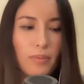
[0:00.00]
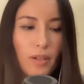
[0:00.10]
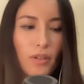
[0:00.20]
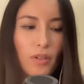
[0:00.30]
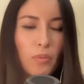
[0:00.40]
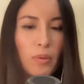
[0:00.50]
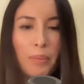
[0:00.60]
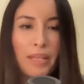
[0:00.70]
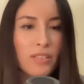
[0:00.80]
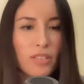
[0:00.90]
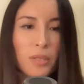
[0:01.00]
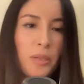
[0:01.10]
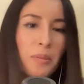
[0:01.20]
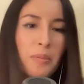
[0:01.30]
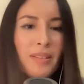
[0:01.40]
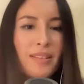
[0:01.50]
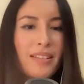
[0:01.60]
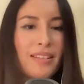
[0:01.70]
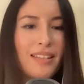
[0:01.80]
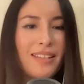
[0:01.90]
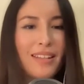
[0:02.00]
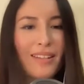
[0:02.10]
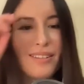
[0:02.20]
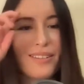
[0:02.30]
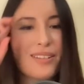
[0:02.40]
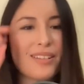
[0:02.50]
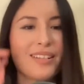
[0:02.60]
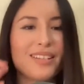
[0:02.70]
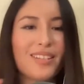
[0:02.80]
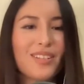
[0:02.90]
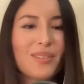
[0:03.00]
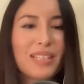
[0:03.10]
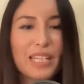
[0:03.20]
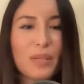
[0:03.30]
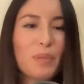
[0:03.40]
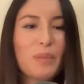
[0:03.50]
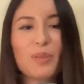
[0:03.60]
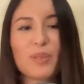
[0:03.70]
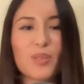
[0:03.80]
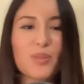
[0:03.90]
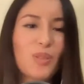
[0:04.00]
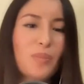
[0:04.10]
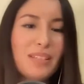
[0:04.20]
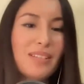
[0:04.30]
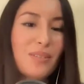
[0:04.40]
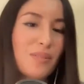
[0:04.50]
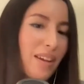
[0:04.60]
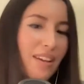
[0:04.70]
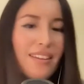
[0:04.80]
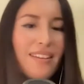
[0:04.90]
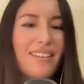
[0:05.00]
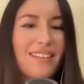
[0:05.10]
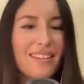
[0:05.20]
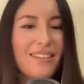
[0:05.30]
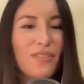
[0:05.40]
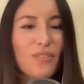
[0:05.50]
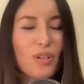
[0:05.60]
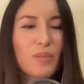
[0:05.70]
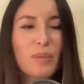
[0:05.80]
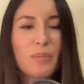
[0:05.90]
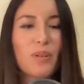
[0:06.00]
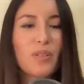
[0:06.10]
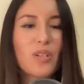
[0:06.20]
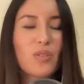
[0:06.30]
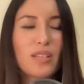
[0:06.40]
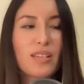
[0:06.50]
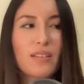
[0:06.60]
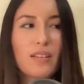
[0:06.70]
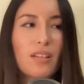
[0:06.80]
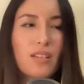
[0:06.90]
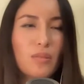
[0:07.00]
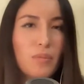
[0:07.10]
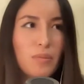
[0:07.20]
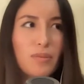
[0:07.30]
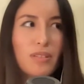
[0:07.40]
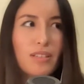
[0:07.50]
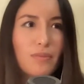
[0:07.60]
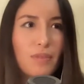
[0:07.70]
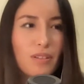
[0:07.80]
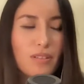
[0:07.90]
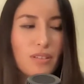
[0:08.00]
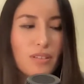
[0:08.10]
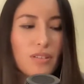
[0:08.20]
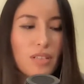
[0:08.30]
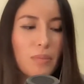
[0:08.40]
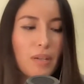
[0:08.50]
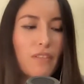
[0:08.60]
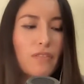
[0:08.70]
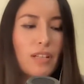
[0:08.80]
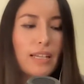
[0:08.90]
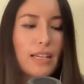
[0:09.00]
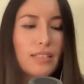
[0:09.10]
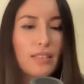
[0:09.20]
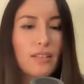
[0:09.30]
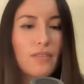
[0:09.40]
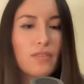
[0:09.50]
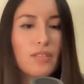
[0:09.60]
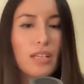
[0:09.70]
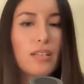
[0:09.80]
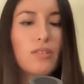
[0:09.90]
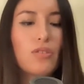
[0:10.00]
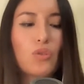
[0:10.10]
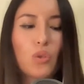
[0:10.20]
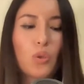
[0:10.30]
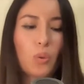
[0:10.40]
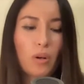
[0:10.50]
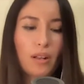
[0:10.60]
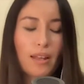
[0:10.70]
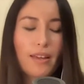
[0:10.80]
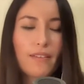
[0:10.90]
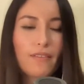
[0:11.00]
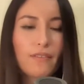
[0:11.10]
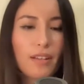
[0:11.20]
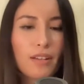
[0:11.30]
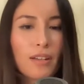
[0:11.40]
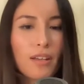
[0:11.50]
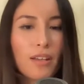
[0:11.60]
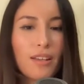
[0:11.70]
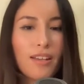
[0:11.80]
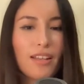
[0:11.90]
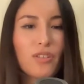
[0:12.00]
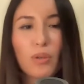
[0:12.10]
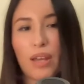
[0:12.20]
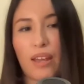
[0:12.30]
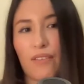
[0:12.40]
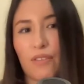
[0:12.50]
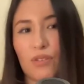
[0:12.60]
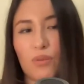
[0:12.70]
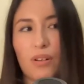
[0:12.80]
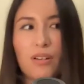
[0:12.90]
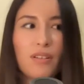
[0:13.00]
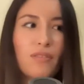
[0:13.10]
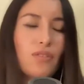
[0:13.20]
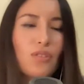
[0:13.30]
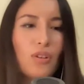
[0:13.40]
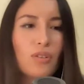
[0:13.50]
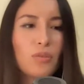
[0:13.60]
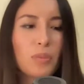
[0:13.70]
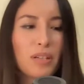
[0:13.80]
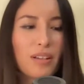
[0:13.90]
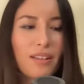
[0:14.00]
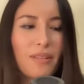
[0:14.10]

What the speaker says: I don't know, momentum and leading people to something great. And then of course people, some people take it very seriously, but I feel like at the end of the day, it's your life and it's okay if you do it and if you don't, but